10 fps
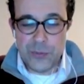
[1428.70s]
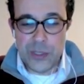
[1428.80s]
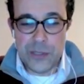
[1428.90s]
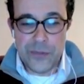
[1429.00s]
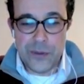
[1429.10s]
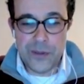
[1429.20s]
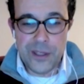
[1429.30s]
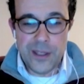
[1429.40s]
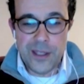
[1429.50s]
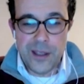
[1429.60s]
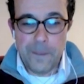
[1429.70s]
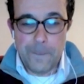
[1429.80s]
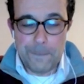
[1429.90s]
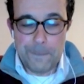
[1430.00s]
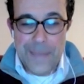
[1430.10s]
one of the
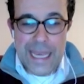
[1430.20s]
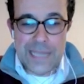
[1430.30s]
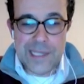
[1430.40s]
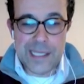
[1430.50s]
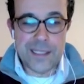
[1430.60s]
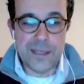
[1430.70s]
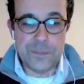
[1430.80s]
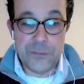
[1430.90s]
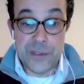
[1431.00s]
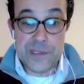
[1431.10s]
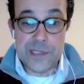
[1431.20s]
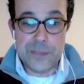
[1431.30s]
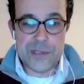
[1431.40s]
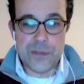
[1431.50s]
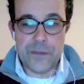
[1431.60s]
basic
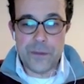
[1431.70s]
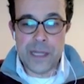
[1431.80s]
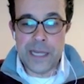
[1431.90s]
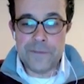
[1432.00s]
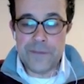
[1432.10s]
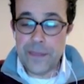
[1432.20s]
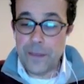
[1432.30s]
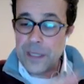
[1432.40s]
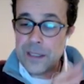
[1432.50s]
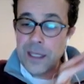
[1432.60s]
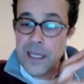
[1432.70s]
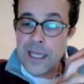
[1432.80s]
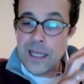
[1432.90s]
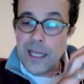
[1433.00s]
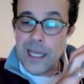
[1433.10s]
principles of the Baha'i faith. But
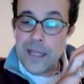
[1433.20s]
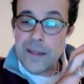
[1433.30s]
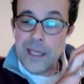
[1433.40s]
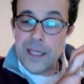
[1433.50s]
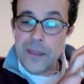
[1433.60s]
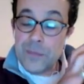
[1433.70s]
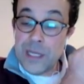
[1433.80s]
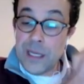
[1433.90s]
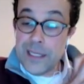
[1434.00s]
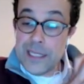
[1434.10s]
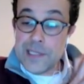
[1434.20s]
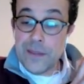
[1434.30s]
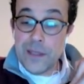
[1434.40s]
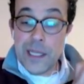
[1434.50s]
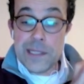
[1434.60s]
in the Middle East,
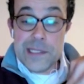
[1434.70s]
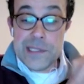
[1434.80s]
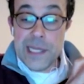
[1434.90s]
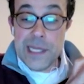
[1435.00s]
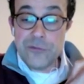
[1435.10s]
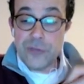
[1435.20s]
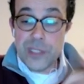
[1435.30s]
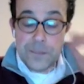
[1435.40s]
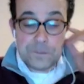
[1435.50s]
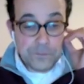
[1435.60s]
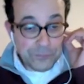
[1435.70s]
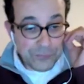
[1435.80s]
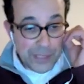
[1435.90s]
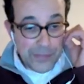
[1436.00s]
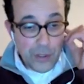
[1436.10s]
in the 19th century,
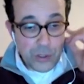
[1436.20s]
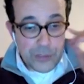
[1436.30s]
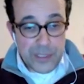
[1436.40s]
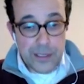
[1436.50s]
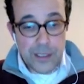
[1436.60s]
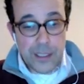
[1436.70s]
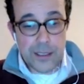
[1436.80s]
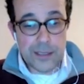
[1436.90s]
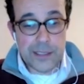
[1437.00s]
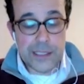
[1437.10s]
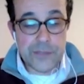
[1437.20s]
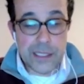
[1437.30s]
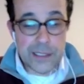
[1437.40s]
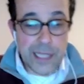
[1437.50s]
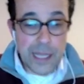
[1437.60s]
in the Ottoman and in
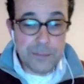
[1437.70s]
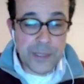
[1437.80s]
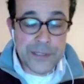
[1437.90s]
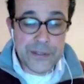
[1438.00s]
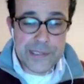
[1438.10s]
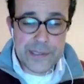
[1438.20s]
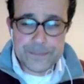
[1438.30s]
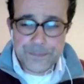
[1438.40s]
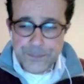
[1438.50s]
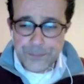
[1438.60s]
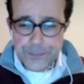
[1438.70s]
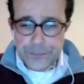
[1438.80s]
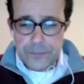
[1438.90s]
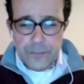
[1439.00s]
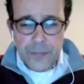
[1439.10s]
Iranian empires,
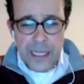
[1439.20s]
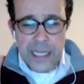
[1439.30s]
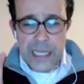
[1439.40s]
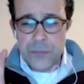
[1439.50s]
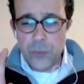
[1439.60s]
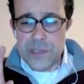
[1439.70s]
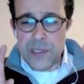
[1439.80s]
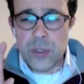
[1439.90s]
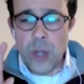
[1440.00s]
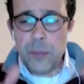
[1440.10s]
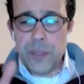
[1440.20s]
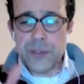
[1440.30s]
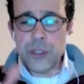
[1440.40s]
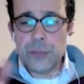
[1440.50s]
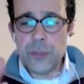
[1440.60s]
it was
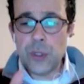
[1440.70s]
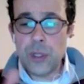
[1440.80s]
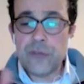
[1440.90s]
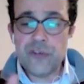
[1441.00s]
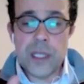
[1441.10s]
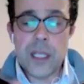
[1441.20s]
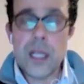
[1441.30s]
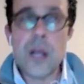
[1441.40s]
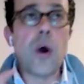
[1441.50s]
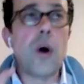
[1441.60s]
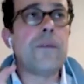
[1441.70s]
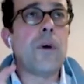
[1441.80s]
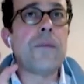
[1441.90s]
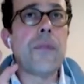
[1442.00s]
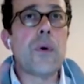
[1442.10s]
common terminology of
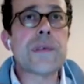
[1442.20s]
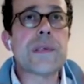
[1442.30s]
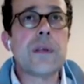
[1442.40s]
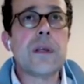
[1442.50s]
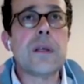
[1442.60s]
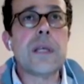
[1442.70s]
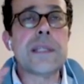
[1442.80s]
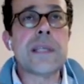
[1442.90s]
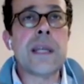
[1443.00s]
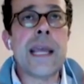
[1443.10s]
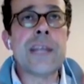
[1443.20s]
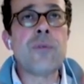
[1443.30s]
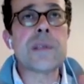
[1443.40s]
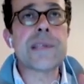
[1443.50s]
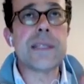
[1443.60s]
those
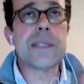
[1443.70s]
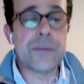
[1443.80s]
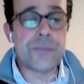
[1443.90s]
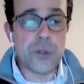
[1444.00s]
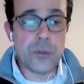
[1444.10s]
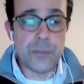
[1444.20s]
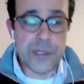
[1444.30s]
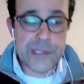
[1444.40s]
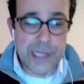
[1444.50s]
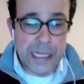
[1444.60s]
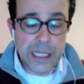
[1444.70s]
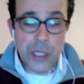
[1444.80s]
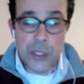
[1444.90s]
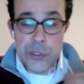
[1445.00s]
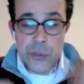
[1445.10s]
intellectuals and reformers
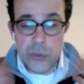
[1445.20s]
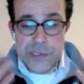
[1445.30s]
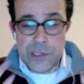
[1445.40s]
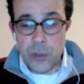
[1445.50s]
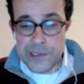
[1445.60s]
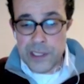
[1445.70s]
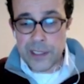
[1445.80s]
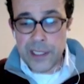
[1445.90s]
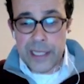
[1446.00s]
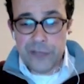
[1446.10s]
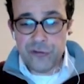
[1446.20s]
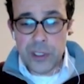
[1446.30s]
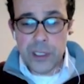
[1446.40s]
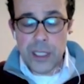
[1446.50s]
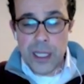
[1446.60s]
who used
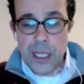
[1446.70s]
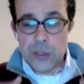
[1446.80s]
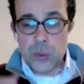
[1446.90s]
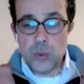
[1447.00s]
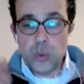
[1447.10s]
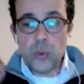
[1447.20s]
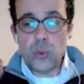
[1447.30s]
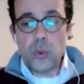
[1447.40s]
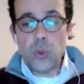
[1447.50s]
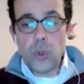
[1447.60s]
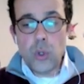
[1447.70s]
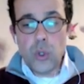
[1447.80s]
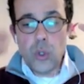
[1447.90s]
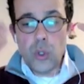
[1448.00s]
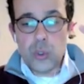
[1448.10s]
consultation to
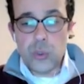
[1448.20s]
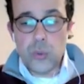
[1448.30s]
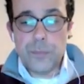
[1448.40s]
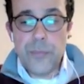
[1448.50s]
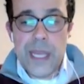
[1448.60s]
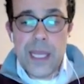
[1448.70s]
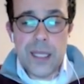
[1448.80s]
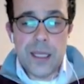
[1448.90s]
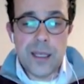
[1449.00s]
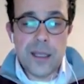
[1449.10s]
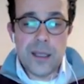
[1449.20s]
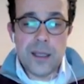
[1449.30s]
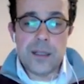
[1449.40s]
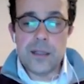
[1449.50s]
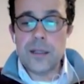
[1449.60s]
mean
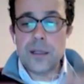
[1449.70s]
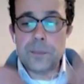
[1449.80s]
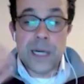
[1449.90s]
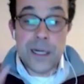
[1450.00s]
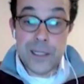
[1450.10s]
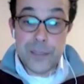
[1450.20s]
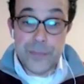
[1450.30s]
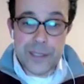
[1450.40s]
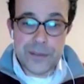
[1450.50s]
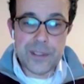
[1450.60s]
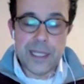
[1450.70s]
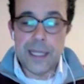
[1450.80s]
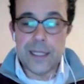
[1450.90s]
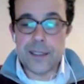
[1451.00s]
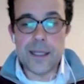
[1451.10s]
parliament
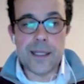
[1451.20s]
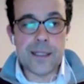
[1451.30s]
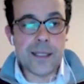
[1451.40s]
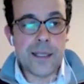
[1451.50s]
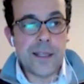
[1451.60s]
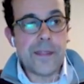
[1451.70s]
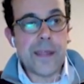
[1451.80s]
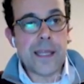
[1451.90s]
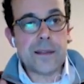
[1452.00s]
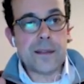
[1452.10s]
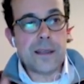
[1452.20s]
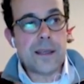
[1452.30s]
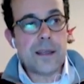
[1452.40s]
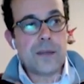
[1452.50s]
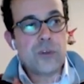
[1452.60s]
and that
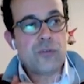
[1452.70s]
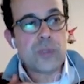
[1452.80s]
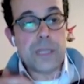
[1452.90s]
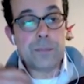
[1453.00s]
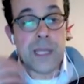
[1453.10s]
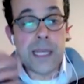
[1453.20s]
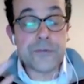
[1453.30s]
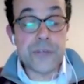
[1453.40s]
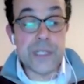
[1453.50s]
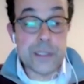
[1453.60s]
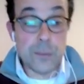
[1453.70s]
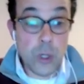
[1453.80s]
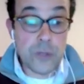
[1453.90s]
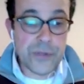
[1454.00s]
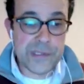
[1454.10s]
which would imply real
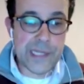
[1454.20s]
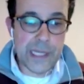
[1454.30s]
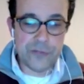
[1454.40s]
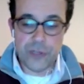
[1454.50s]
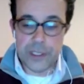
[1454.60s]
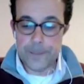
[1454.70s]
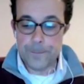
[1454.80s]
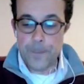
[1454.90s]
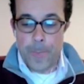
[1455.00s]
democracy, actually.